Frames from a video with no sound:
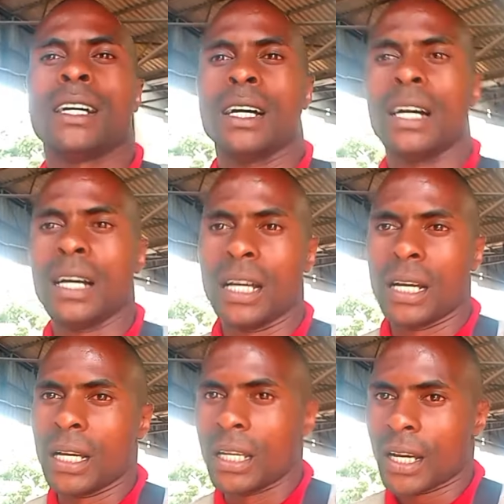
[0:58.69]

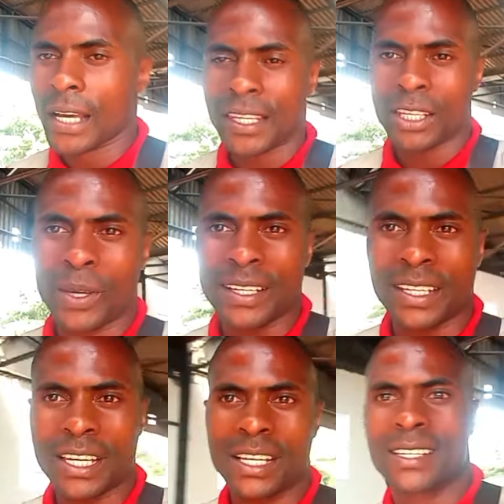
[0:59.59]
I think you
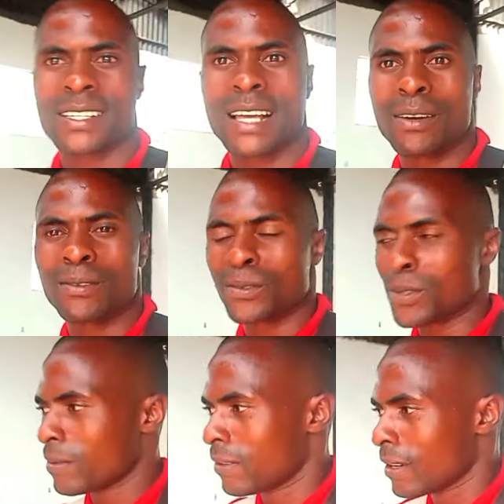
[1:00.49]
hear the sound
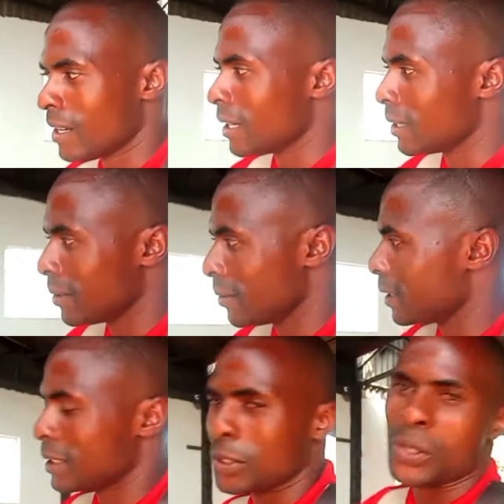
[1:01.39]
of
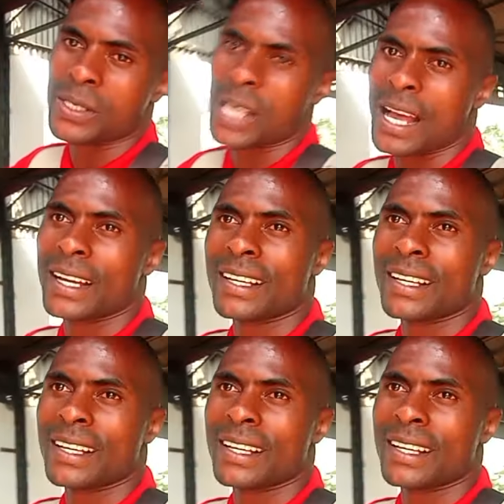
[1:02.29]
the dozer,